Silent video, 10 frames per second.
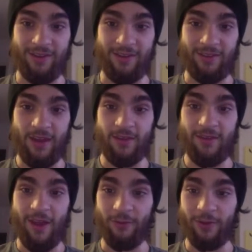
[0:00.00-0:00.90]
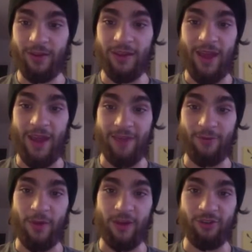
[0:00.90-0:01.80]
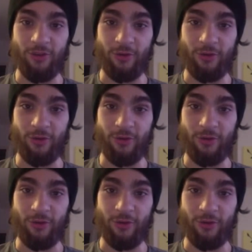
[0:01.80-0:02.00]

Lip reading: this guy's definitely going to have a Machop.